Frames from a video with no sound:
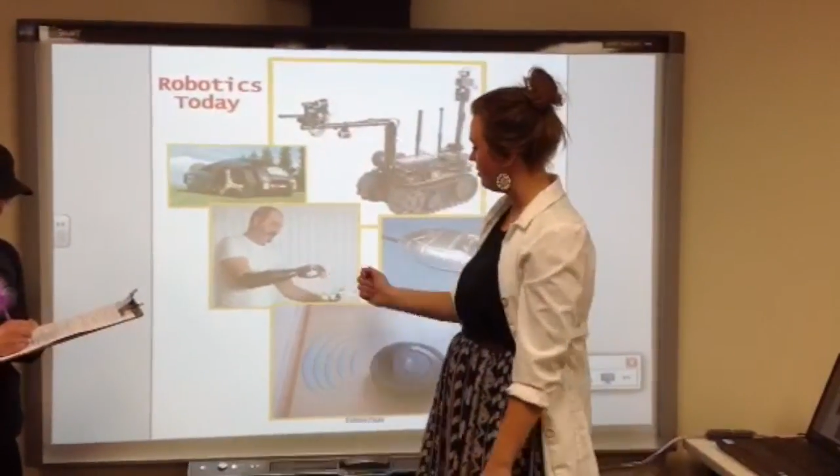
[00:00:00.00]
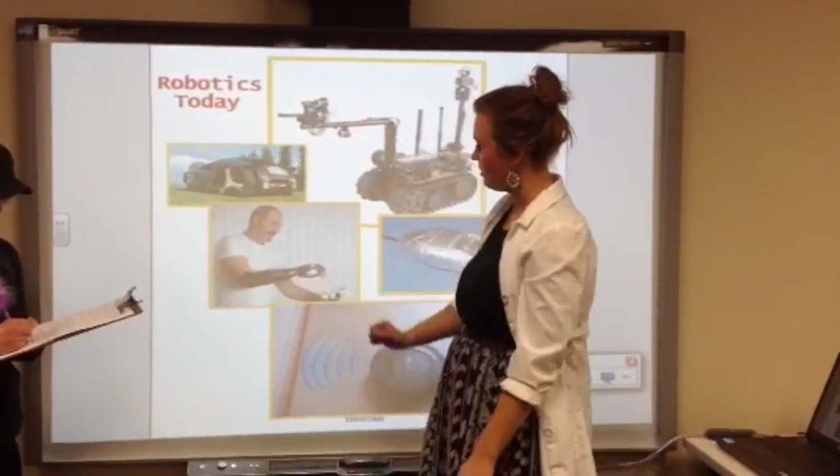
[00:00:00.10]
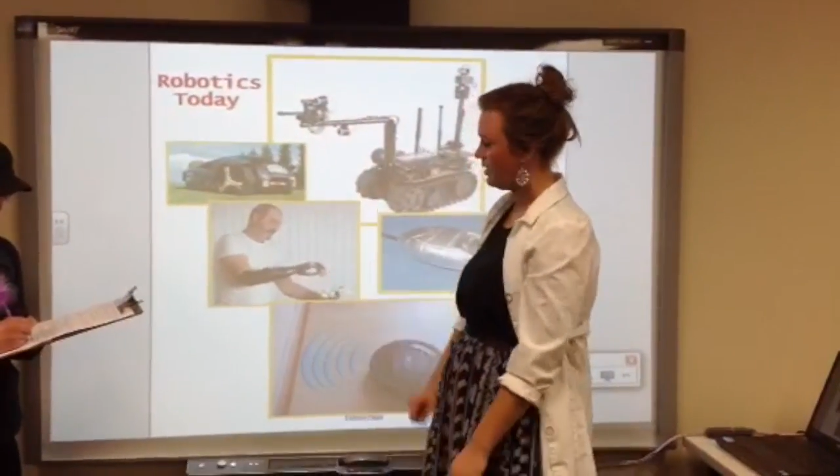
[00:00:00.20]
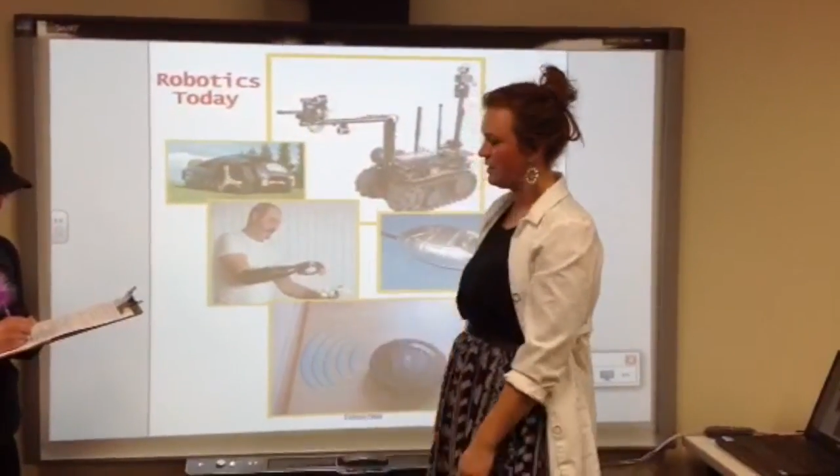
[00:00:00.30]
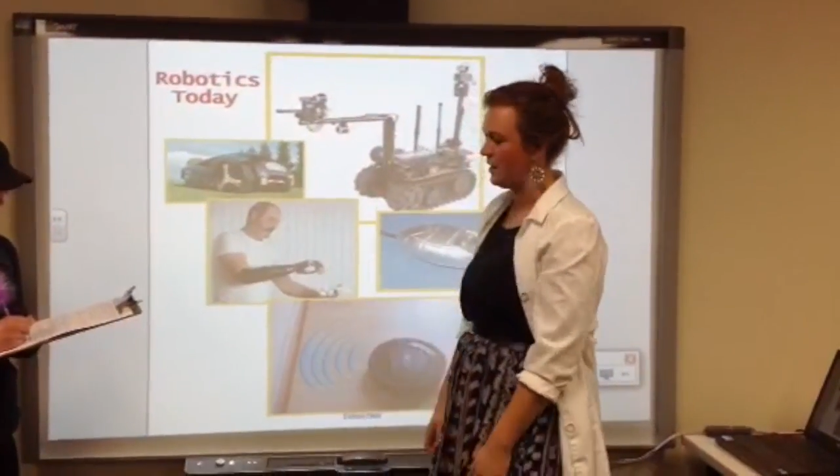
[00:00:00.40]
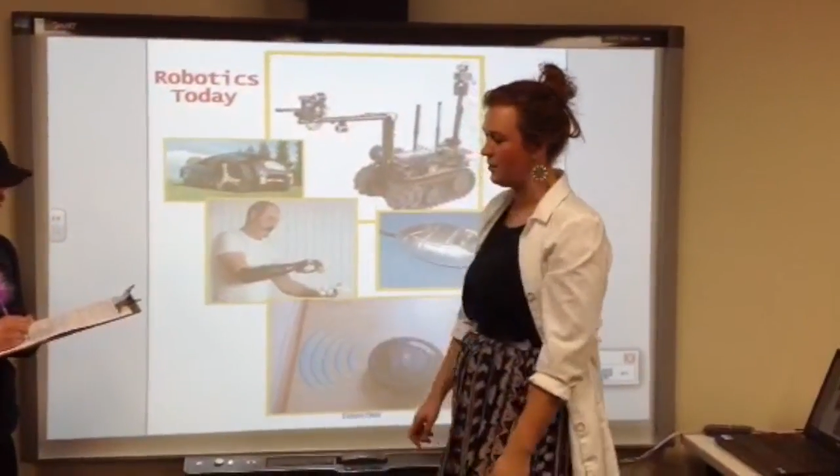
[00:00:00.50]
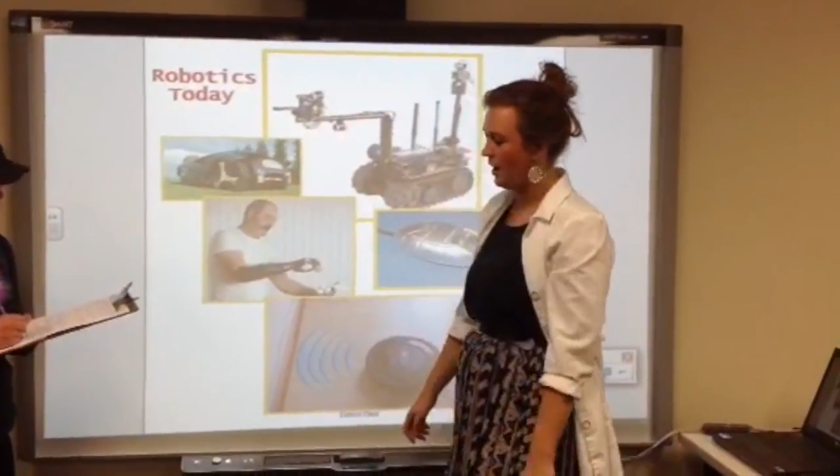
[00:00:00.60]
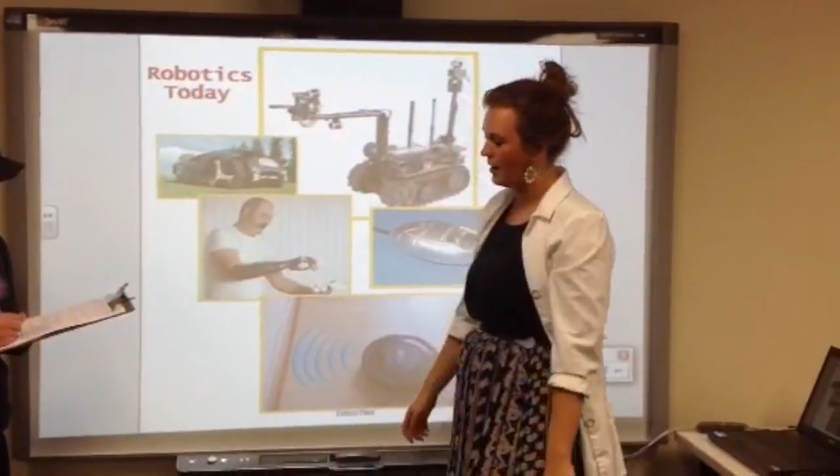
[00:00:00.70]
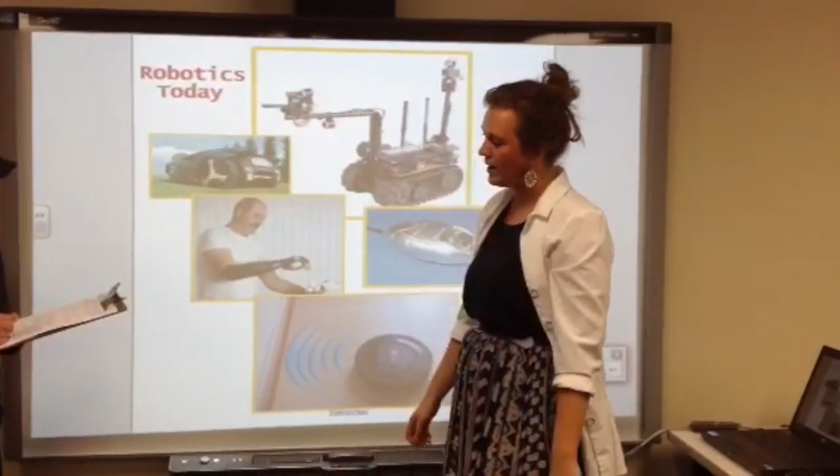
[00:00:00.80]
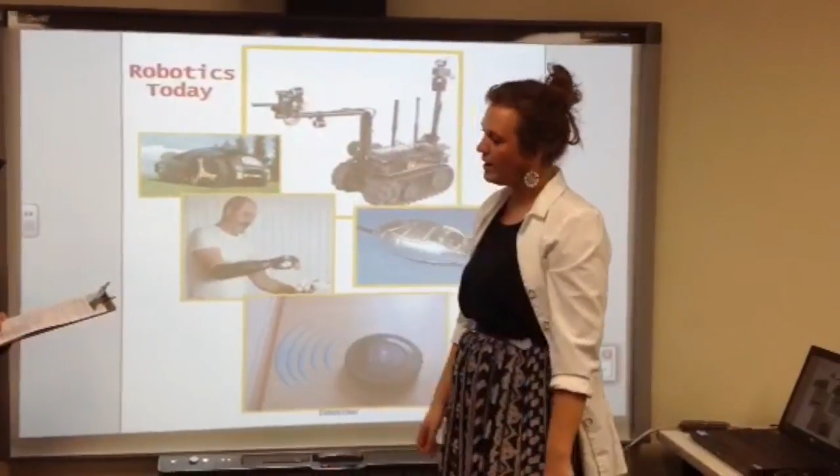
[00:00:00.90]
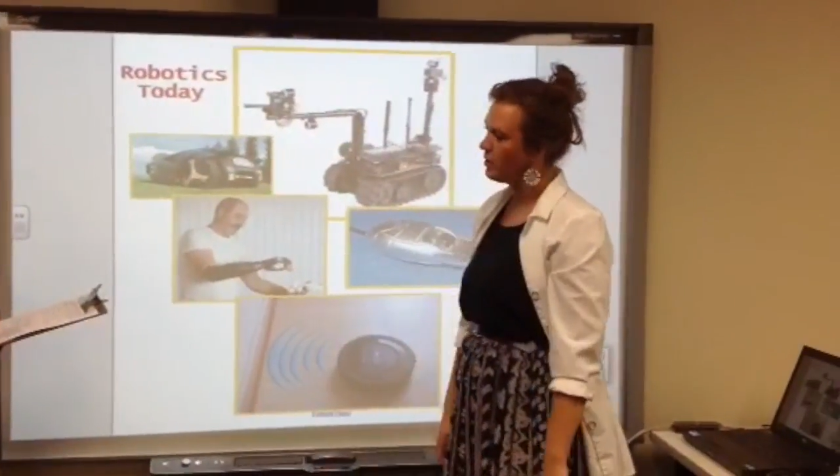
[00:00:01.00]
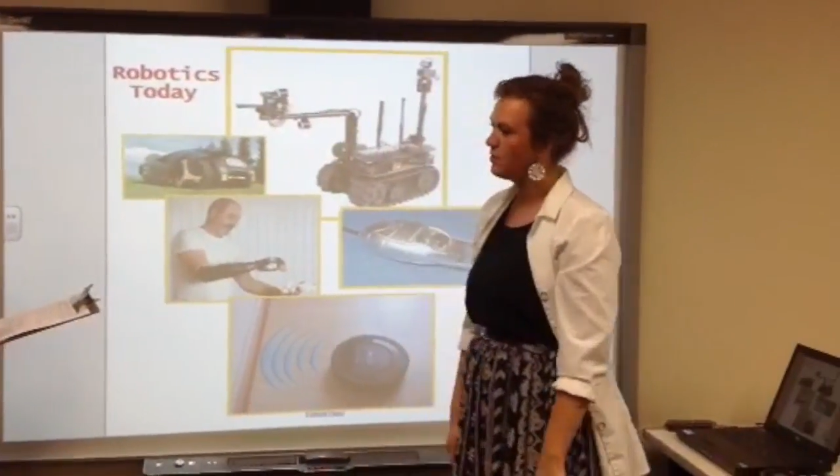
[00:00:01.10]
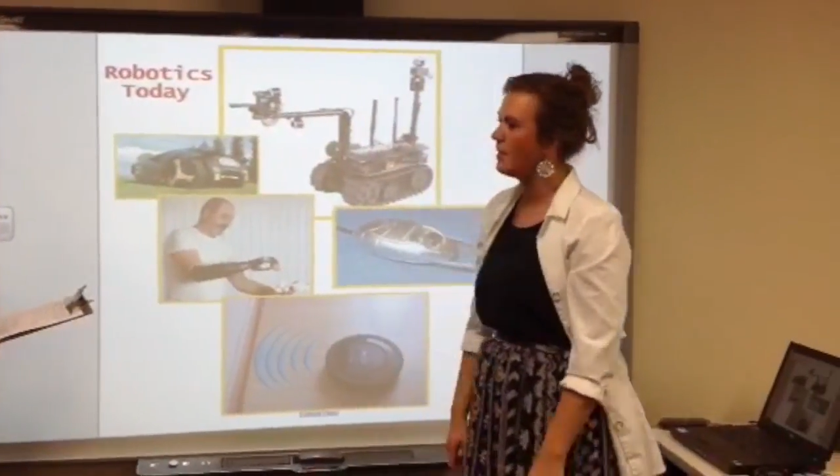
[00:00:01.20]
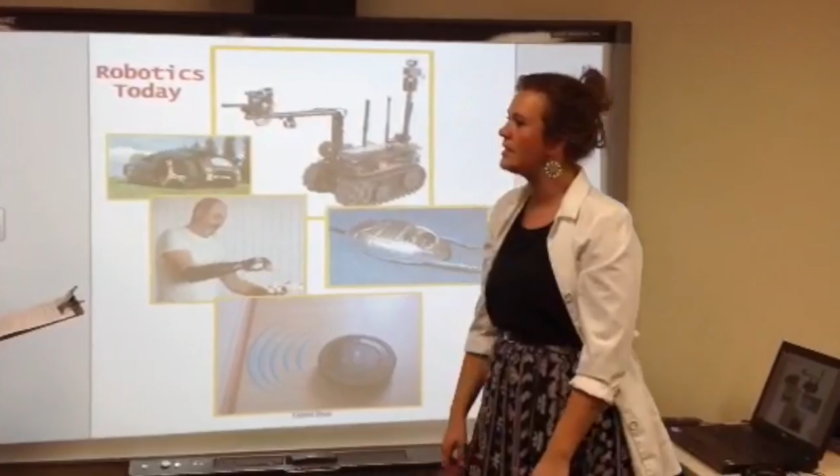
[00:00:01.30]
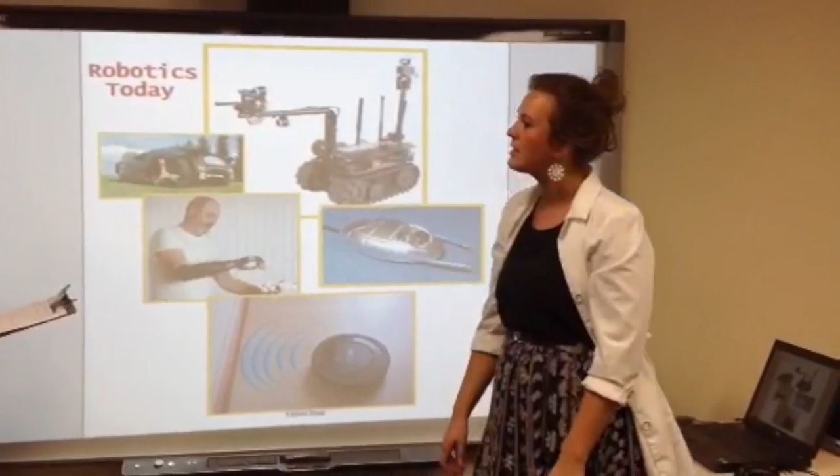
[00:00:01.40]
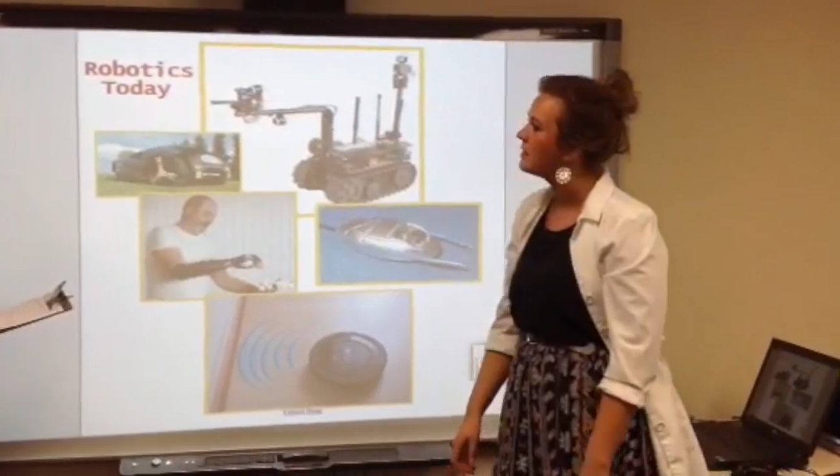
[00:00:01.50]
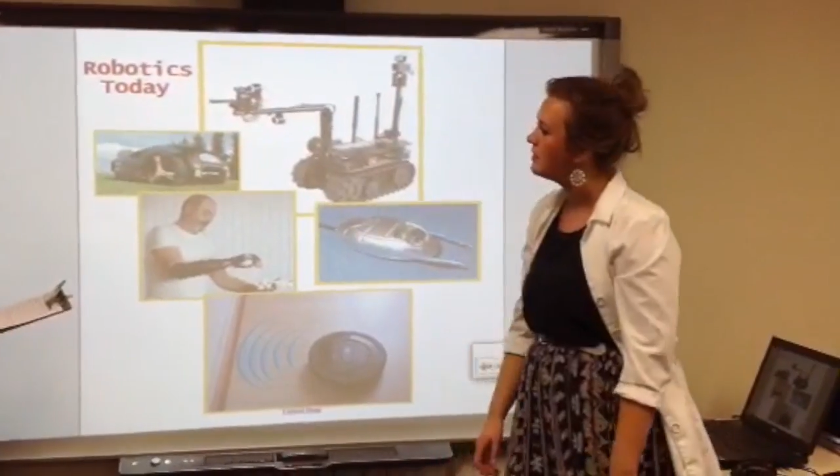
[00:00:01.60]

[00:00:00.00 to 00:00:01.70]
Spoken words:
do things like crack an egg or write.